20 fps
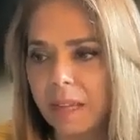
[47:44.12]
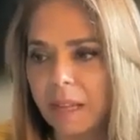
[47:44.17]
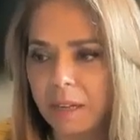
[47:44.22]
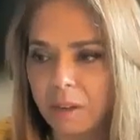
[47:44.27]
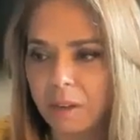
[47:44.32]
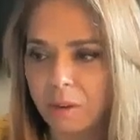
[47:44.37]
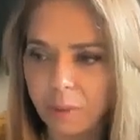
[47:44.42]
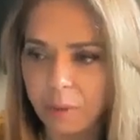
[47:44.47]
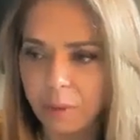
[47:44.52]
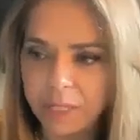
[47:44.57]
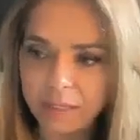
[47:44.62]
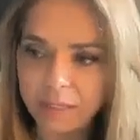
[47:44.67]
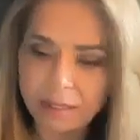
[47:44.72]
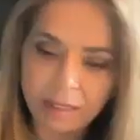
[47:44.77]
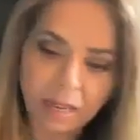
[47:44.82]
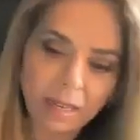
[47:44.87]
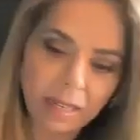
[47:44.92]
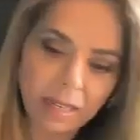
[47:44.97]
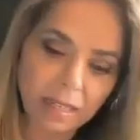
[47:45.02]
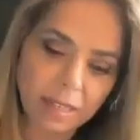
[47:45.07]
agrees
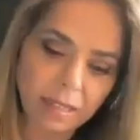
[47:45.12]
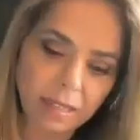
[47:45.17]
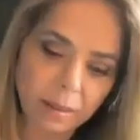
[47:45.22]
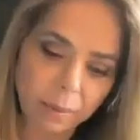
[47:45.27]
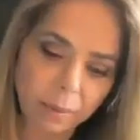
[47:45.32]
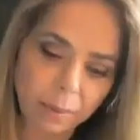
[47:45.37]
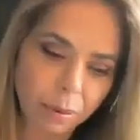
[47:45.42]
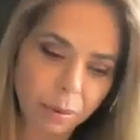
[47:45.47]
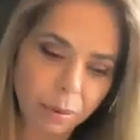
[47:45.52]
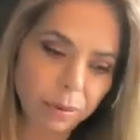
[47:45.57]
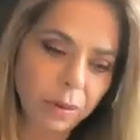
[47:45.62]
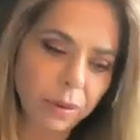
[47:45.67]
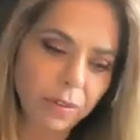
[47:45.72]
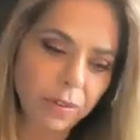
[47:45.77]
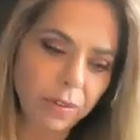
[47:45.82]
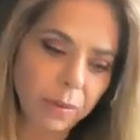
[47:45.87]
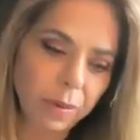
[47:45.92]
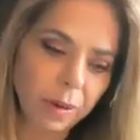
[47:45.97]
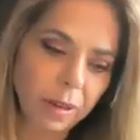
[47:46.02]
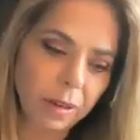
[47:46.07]
and it is
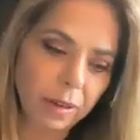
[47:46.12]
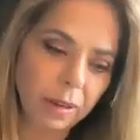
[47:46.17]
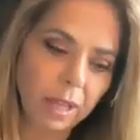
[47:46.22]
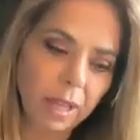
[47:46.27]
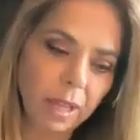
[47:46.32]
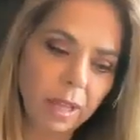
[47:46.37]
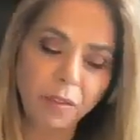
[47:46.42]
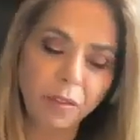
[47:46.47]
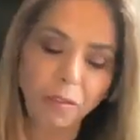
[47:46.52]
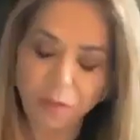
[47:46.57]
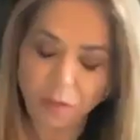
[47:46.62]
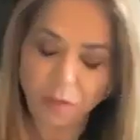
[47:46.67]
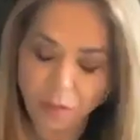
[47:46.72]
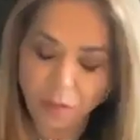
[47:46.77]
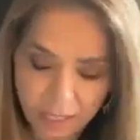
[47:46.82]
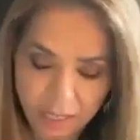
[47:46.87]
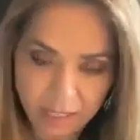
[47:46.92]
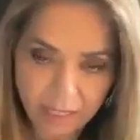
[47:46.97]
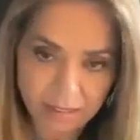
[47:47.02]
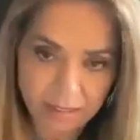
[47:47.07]
approved, if
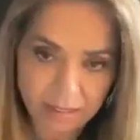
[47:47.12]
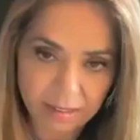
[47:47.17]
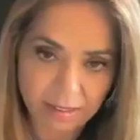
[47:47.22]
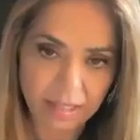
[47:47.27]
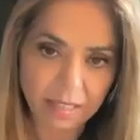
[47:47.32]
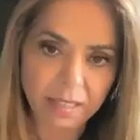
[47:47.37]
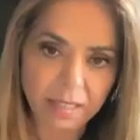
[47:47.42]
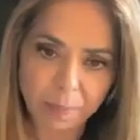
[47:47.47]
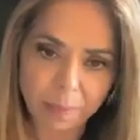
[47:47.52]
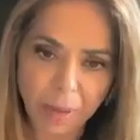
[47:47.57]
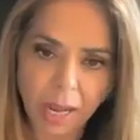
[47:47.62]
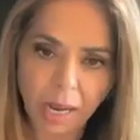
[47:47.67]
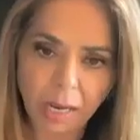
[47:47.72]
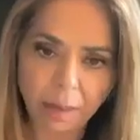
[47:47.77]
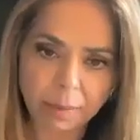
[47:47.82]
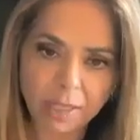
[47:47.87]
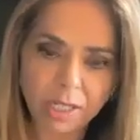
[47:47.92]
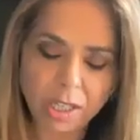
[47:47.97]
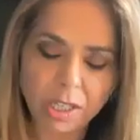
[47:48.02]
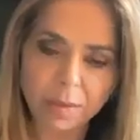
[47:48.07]
it is sent to
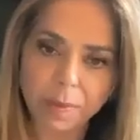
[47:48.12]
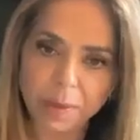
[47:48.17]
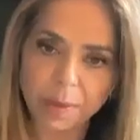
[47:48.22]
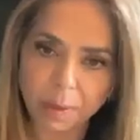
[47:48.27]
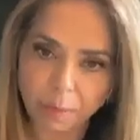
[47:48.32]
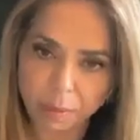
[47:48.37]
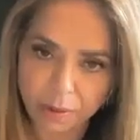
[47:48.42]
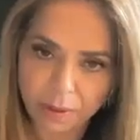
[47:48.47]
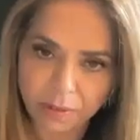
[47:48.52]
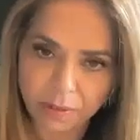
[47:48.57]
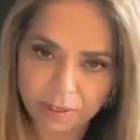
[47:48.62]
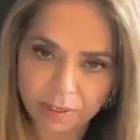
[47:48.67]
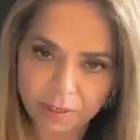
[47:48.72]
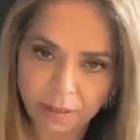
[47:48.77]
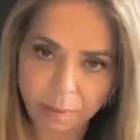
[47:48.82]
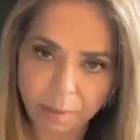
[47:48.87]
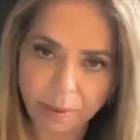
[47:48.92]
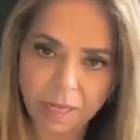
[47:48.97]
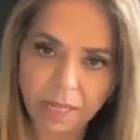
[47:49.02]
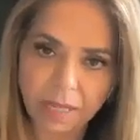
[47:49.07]
Parliament to be approved, because
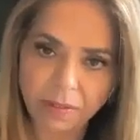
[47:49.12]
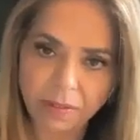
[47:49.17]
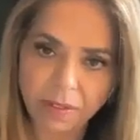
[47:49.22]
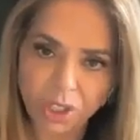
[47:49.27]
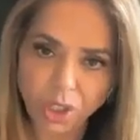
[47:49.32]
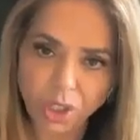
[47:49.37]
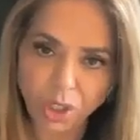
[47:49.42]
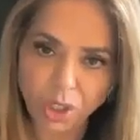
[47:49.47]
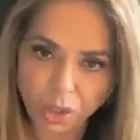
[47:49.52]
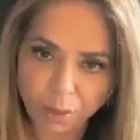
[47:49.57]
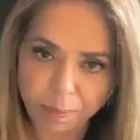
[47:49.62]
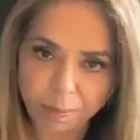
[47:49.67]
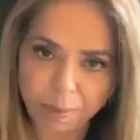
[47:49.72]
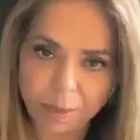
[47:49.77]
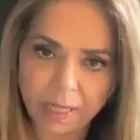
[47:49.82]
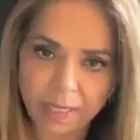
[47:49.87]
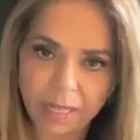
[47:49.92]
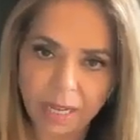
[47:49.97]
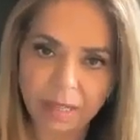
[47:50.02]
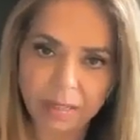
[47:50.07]
I believe it should
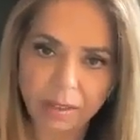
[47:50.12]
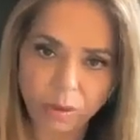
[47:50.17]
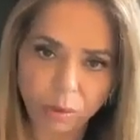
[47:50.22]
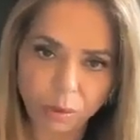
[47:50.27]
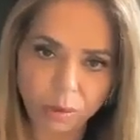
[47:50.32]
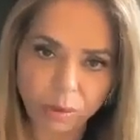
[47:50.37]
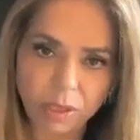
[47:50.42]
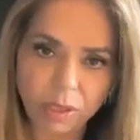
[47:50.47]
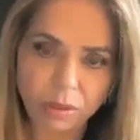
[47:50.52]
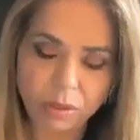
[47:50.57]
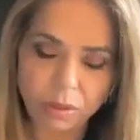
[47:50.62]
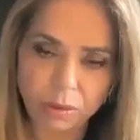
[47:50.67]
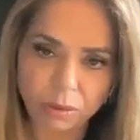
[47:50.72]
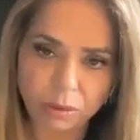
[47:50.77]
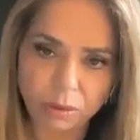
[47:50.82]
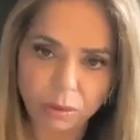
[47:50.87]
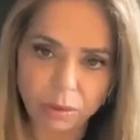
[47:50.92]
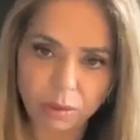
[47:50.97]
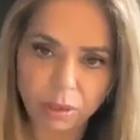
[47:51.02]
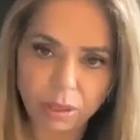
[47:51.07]
be according
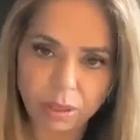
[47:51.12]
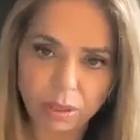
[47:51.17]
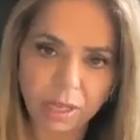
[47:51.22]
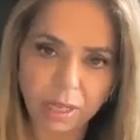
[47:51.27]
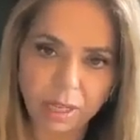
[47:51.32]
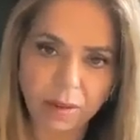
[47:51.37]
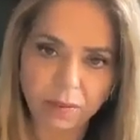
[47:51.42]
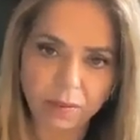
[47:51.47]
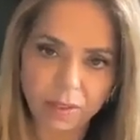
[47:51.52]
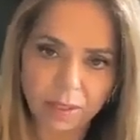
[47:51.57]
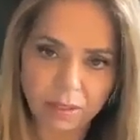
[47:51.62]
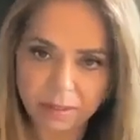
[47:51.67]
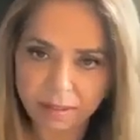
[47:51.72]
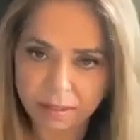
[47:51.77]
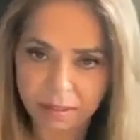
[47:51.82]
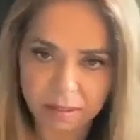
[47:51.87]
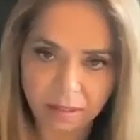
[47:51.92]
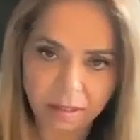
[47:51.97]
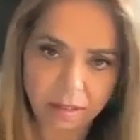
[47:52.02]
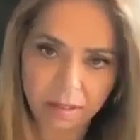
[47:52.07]
to the
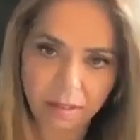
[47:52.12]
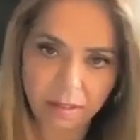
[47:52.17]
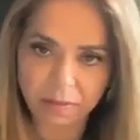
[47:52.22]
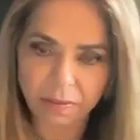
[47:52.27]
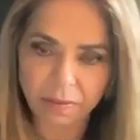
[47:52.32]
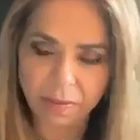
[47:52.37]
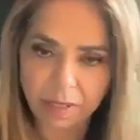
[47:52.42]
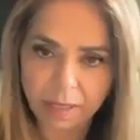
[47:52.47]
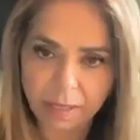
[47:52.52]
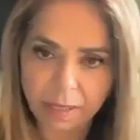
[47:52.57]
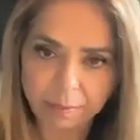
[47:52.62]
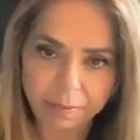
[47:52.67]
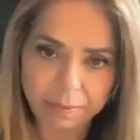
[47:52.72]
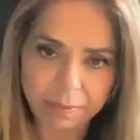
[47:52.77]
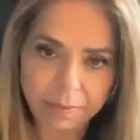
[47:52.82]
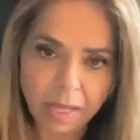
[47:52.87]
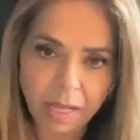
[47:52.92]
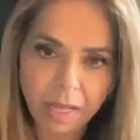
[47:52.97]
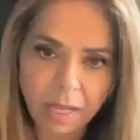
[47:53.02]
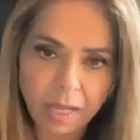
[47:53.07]
governance of
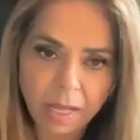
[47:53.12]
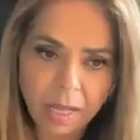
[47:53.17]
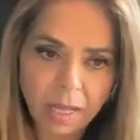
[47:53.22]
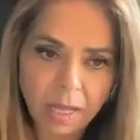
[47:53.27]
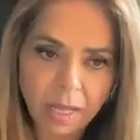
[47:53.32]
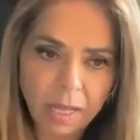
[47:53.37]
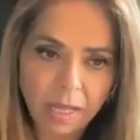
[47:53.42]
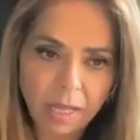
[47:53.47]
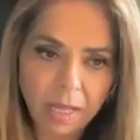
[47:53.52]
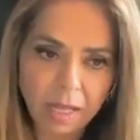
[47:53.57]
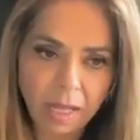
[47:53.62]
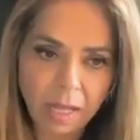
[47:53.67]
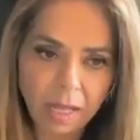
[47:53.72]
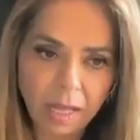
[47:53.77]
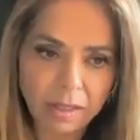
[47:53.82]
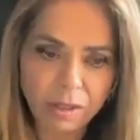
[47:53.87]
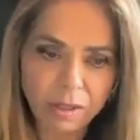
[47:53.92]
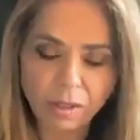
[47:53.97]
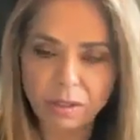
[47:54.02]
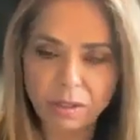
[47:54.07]

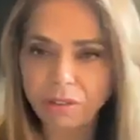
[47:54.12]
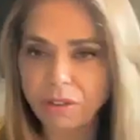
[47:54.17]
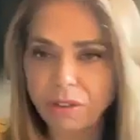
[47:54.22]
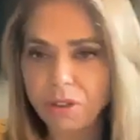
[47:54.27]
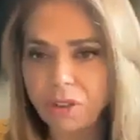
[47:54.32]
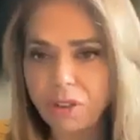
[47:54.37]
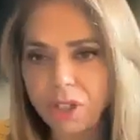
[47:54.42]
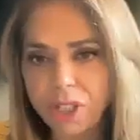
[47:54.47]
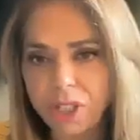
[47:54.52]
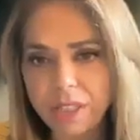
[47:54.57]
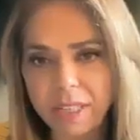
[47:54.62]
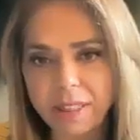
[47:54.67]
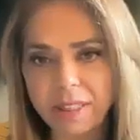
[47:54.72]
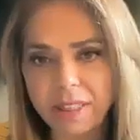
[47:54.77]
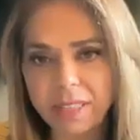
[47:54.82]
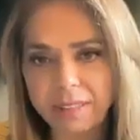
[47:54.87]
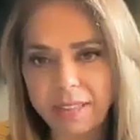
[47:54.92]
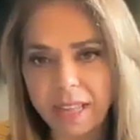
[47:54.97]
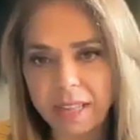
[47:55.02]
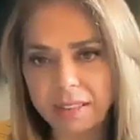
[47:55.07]
the Constitution, that
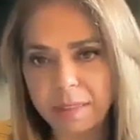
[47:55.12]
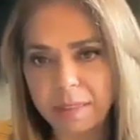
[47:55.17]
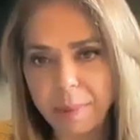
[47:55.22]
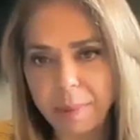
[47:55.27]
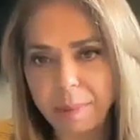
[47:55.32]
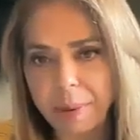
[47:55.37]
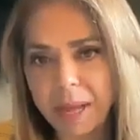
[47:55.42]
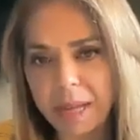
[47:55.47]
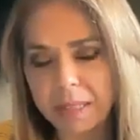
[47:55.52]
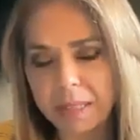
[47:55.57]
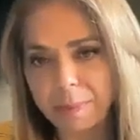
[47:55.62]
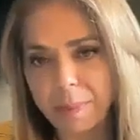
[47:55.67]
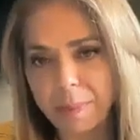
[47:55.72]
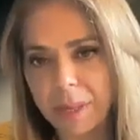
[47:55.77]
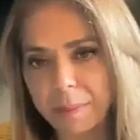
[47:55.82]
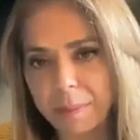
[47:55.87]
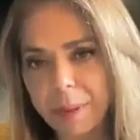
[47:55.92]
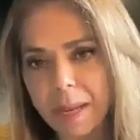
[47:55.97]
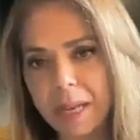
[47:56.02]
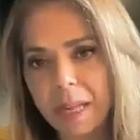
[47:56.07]
this has to be passed
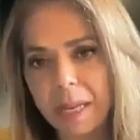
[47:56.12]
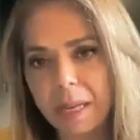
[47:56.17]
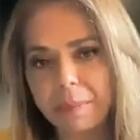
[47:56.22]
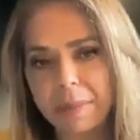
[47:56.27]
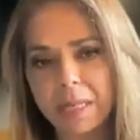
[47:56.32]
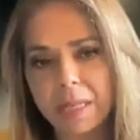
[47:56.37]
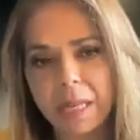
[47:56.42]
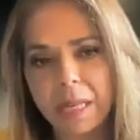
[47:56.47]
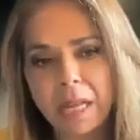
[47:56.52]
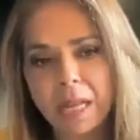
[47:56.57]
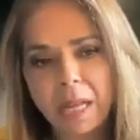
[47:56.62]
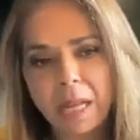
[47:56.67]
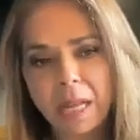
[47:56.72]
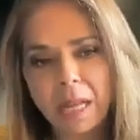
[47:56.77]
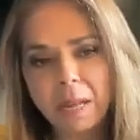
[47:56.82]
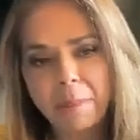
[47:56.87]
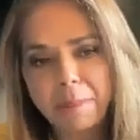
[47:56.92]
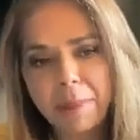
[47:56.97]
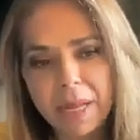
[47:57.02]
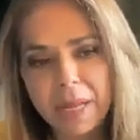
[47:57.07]
by the Parliament.
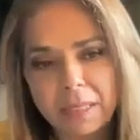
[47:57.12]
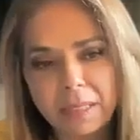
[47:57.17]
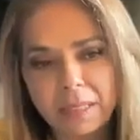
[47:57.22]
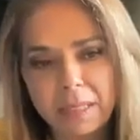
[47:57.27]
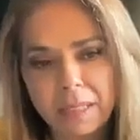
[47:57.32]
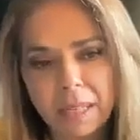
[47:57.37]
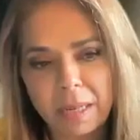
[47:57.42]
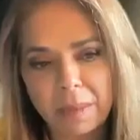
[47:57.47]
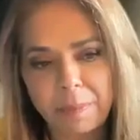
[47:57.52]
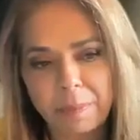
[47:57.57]
But